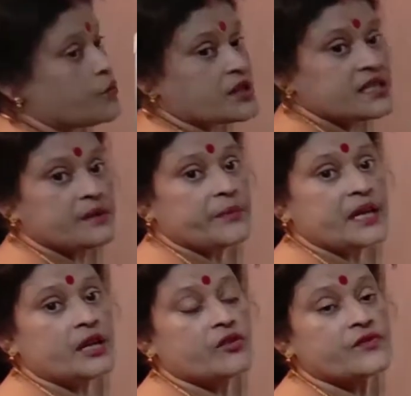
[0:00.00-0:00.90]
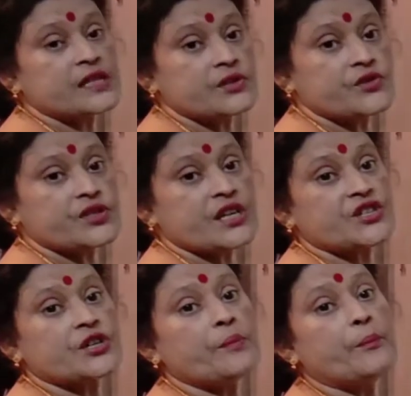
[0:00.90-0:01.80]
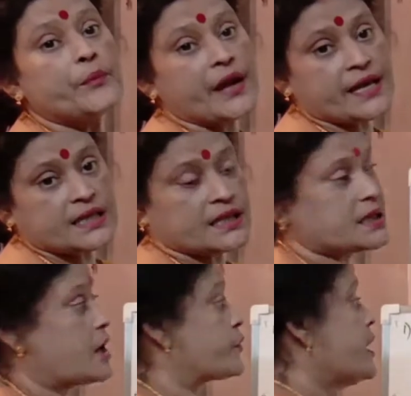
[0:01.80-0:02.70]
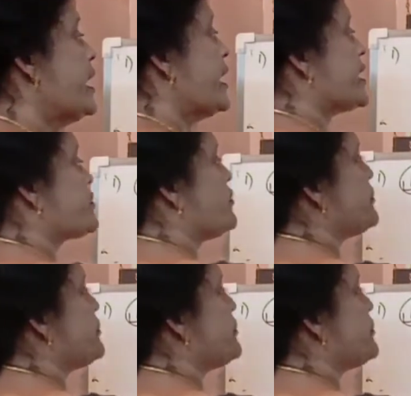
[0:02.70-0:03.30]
what is the meaning of dissociation? Breaks down. It will